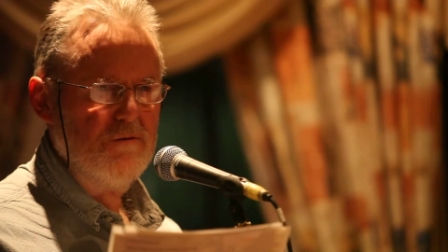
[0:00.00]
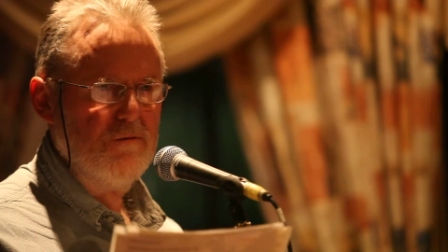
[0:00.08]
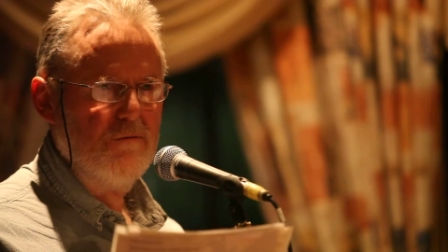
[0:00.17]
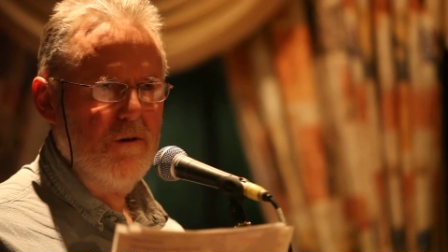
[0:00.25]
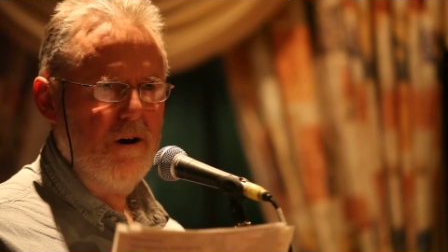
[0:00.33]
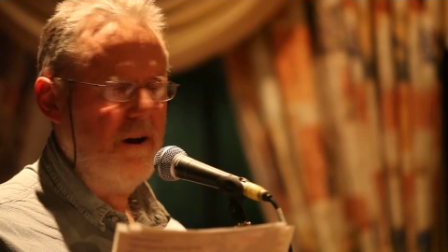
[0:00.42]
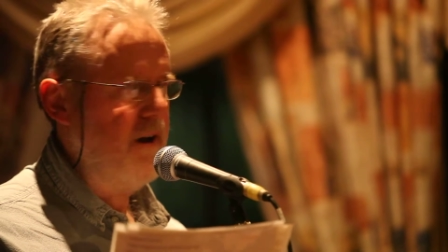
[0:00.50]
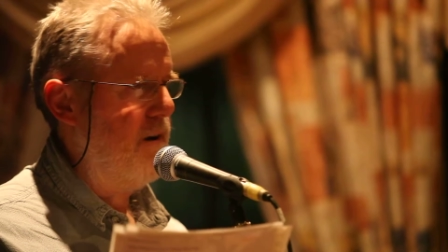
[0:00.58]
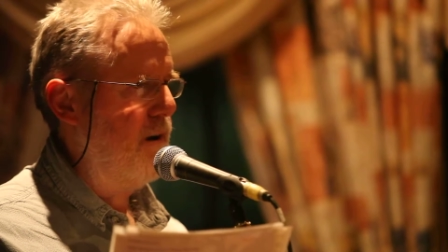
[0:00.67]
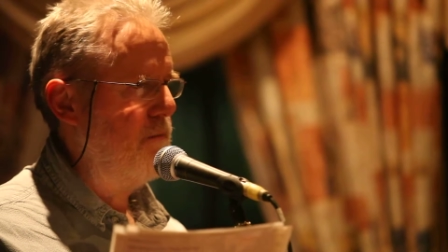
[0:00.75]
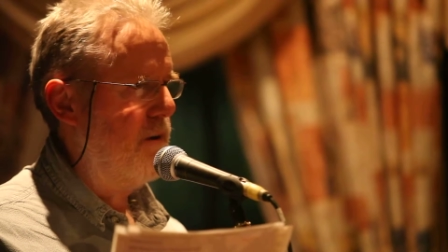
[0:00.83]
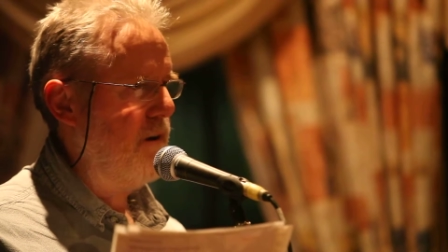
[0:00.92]
why
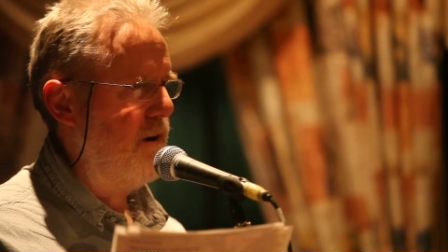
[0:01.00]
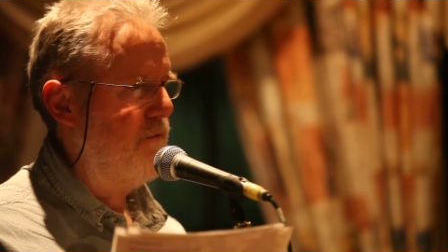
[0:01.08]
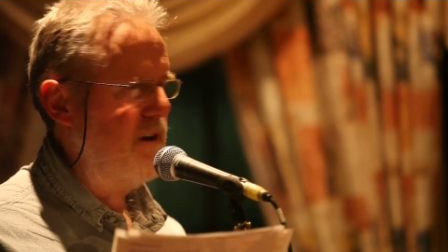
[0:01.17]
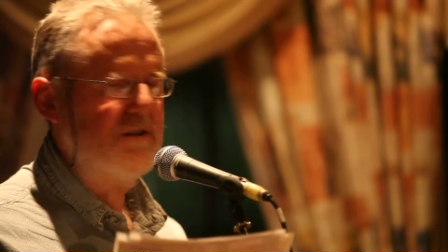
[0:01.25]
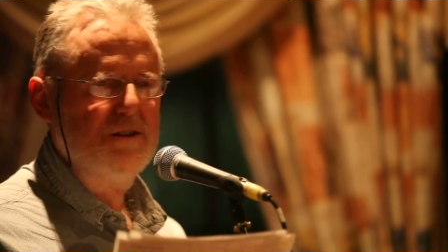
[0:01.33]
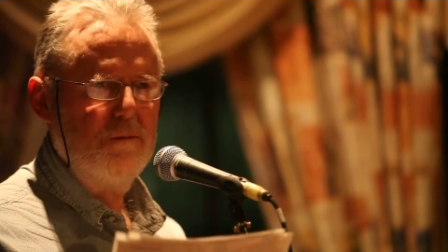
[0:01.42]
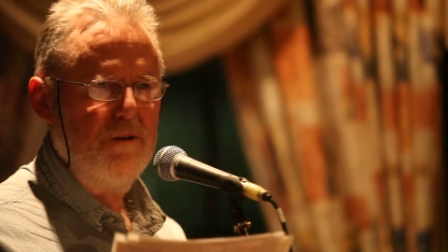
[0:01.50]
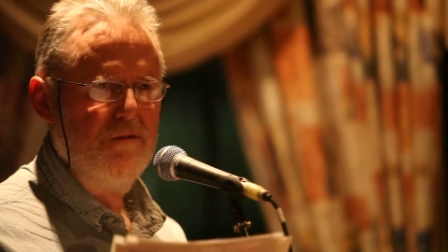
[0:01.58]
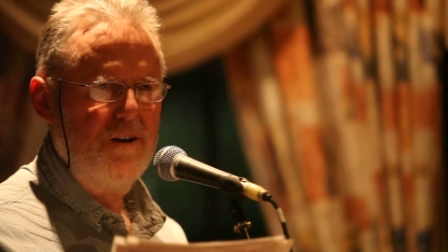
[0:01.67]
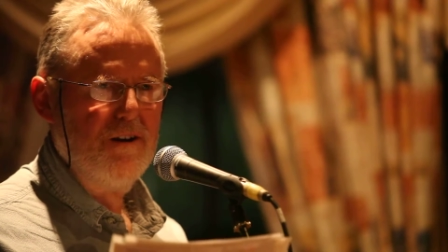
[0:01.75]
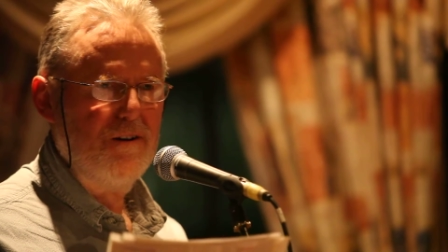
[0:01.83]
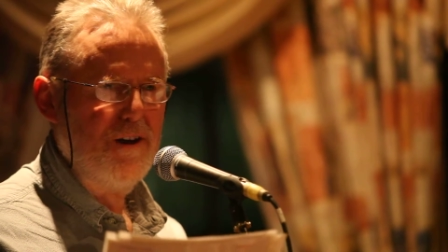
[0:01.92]
I'm, I've asked him if
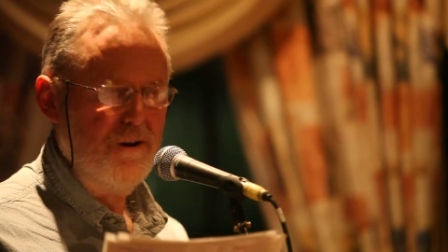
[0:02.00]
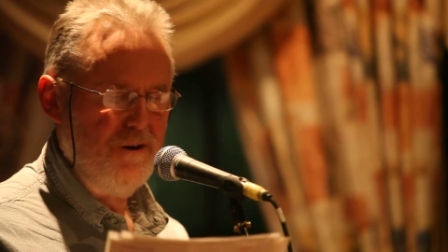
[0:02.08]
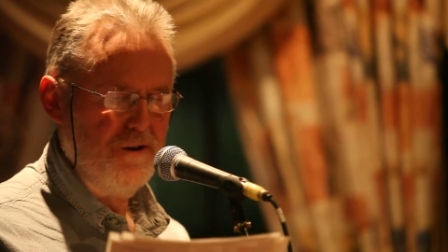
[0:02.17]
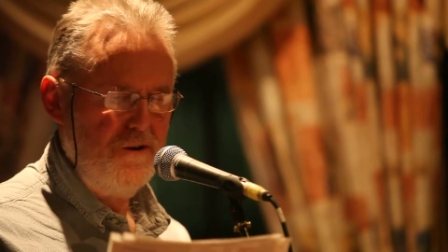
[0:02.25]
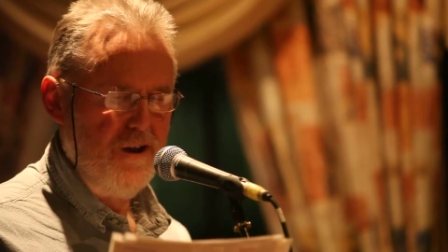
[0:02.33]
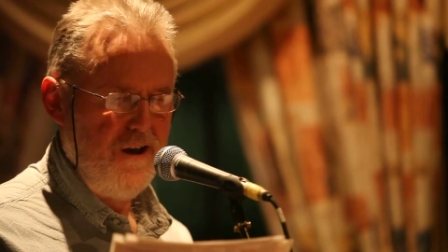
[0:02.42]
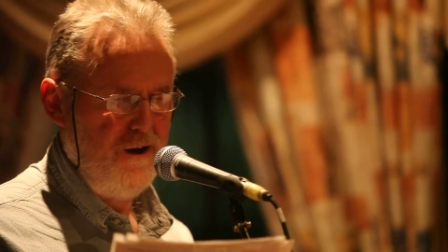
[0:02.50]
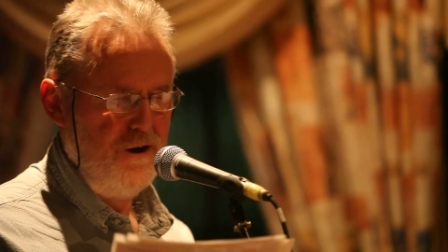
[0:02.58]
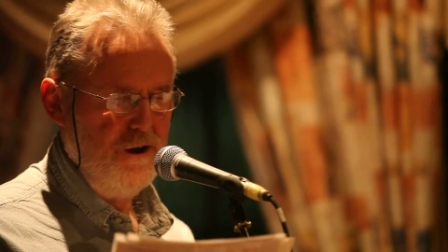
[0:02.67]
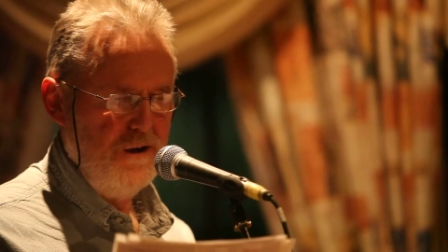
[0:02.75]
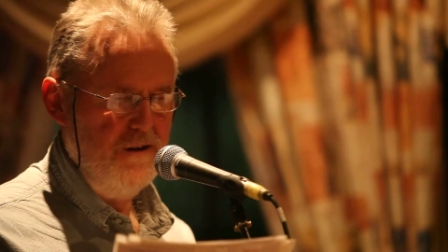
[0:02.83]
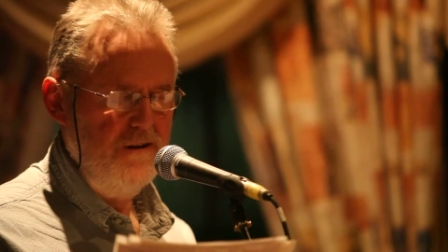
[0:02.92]
I can go on now.
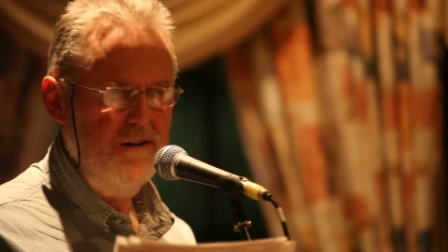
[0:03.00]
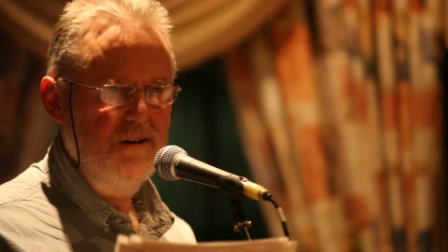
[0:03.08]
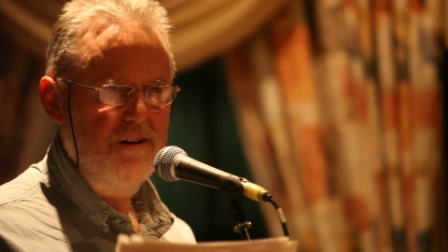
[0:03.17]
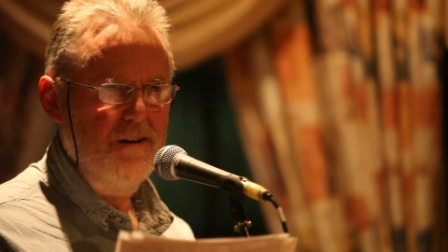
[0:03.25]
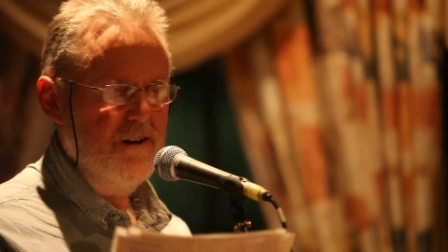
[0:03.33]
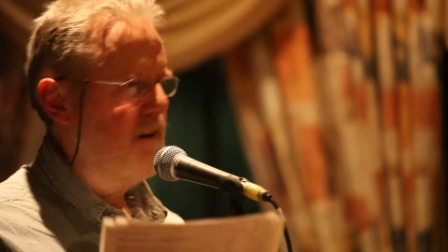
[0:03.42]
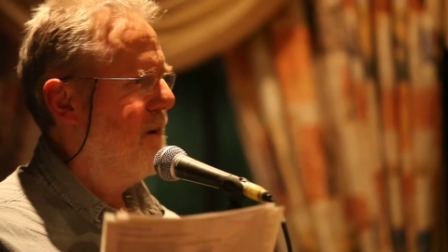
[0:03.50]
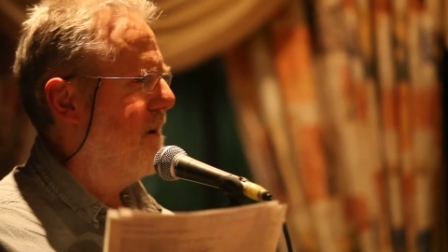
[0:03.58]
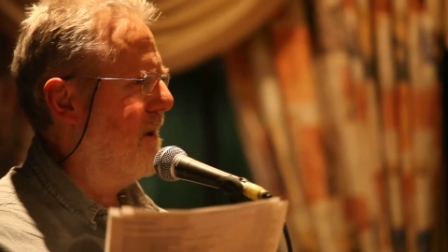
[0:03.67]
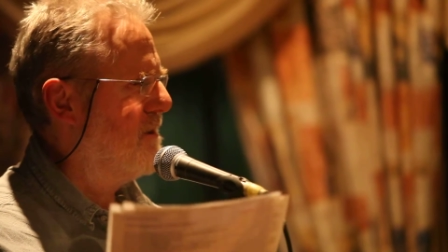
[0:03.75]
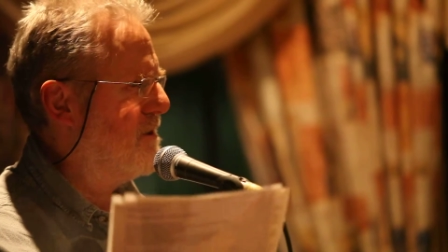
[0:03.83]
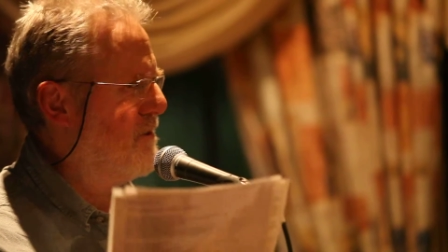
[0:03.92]

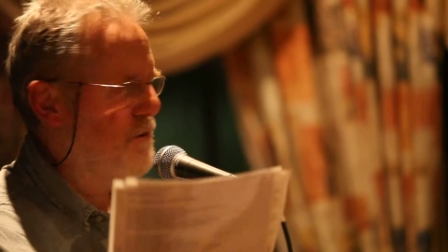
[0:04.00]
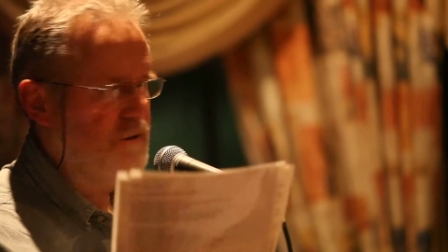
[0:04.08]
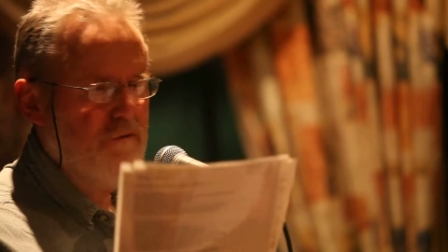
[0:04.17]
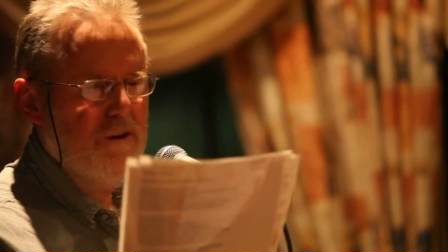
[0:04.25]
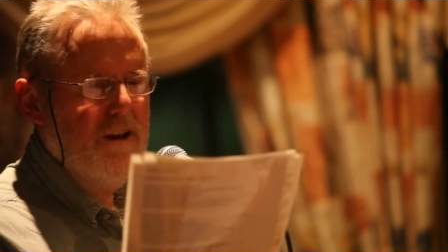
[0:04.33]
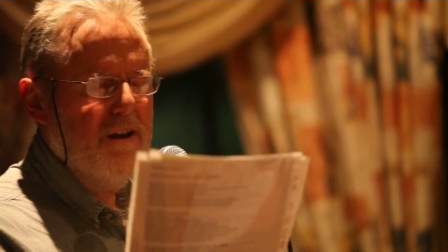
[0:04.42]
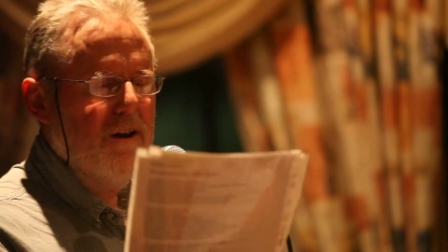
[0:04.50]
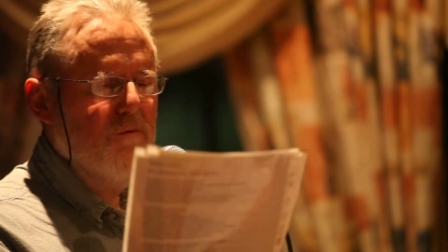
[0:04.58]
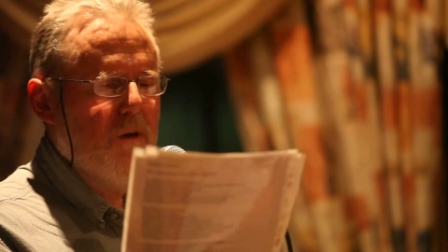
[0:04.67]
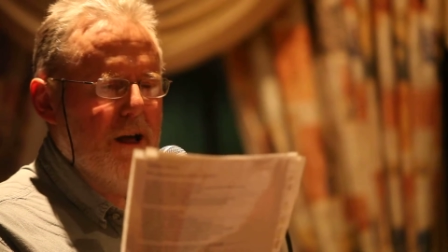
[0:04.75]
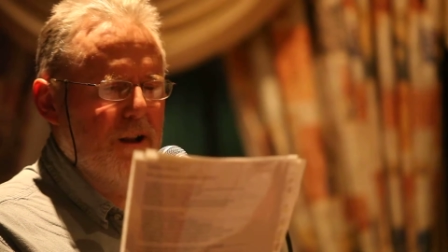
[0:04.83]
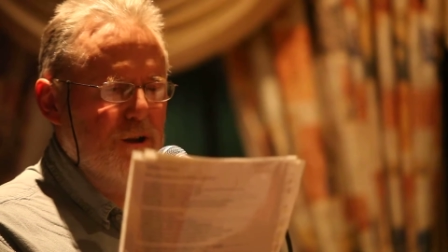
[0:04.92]
It's called Feeling
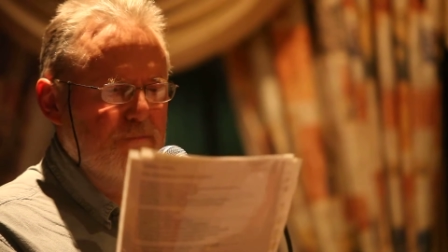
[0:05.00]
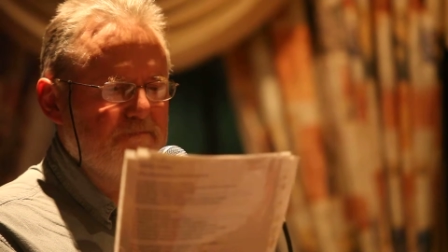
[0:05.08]
Unwell.